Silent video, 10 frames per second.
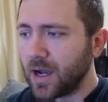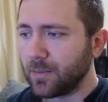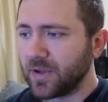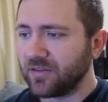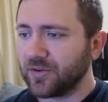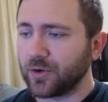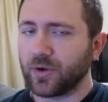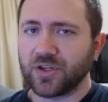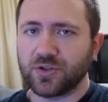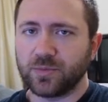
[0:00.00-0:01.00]
If you're
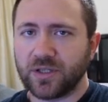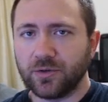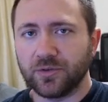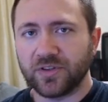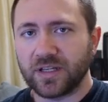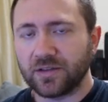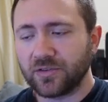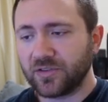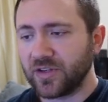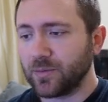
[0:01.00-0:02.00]
going to be using
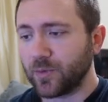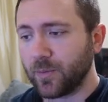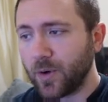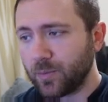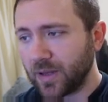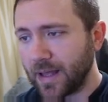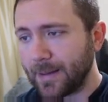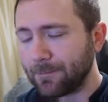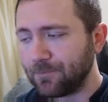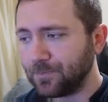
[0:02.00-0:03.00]
Steam Remote
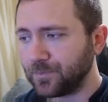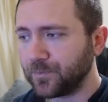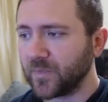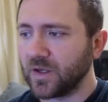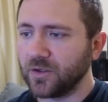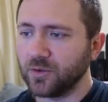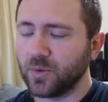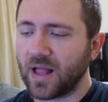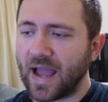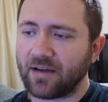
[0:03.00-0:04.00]
Play, you
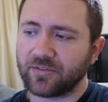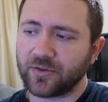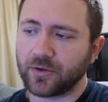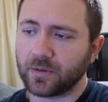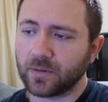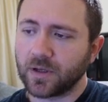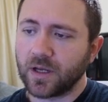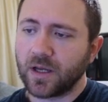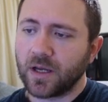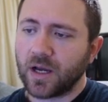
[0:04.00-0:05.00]
will have to
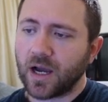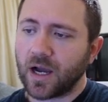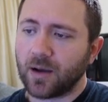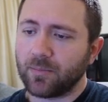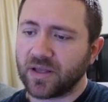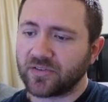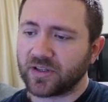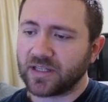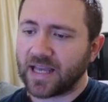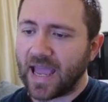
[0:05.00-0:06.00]

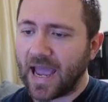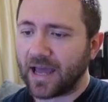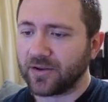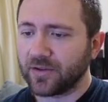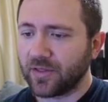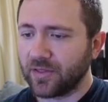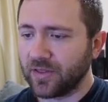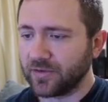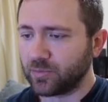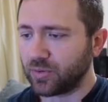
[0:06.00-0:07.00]
basically add
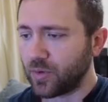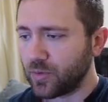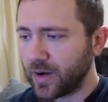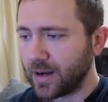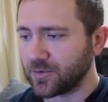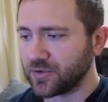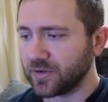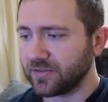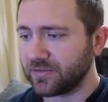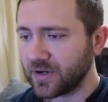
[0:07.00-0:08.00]
this program to
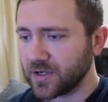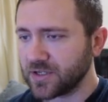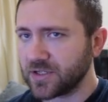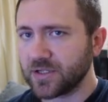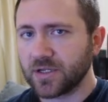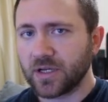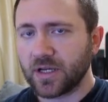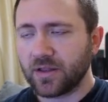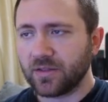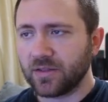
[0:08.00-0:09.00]
it first. If